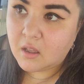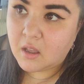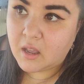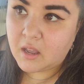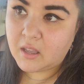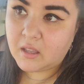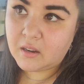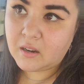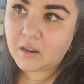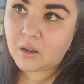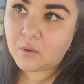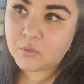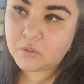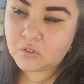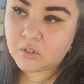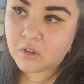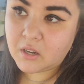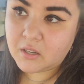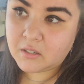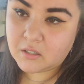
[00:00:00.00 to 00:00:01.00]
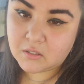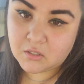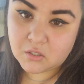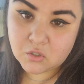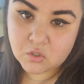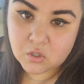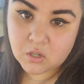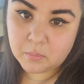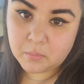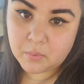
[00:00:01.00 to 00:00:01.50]
And I was trying not to
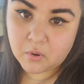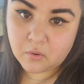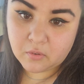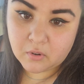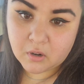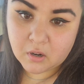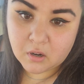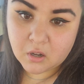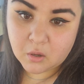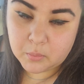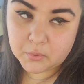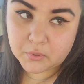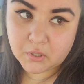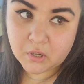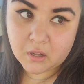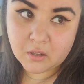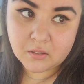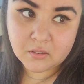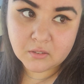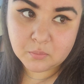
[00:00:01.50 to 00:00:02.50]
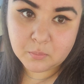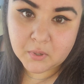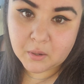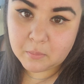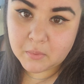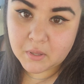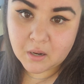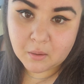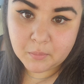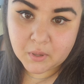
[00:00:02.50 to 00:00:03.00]
trip over a couple dollars, but I
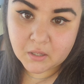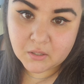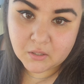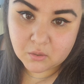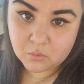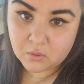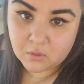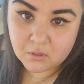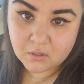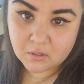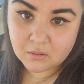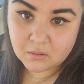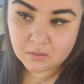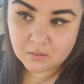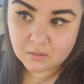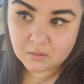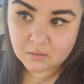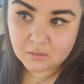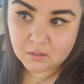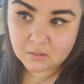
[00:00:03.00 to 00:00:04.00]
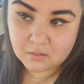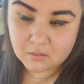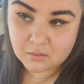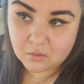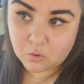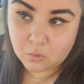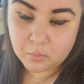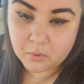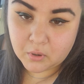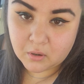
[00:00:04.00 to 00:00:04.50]
mean, I'm not doing this
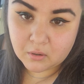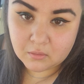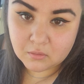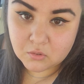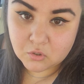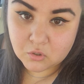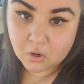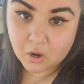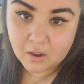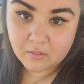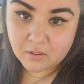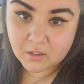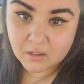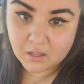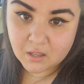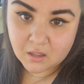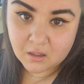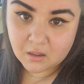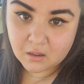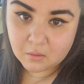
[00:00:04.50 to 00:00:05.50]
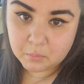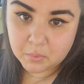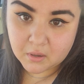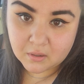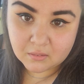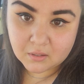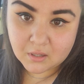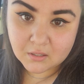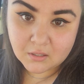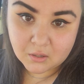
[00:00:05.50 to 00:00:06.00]
Uber driving gig
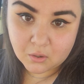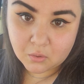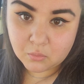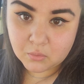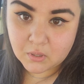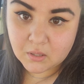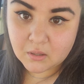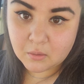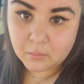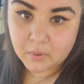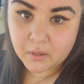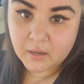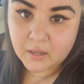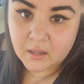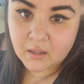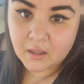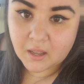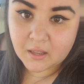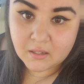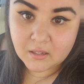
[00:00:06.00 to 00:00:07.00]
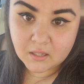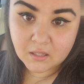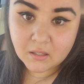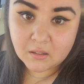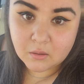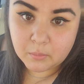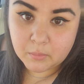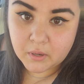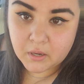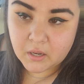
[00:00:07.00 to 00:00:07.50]
because I don't need the money. I need
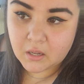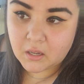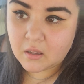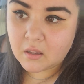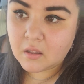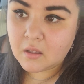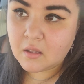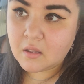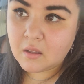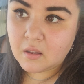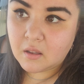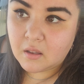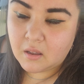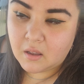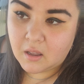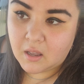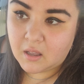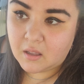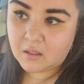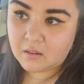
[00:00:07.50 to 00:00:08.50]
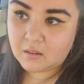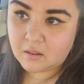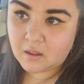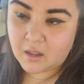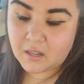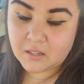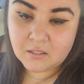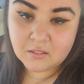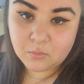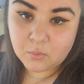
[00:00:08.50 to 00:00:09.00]
the money. And
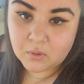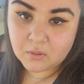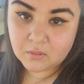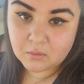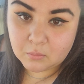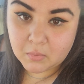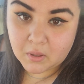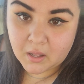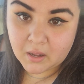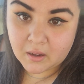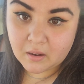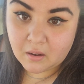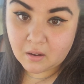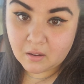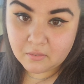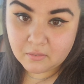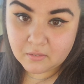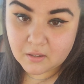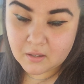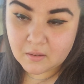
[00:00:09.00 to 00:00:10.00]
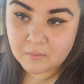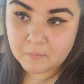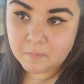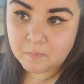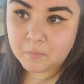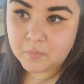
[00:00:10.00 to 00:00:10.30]
I just wanted some black coffee,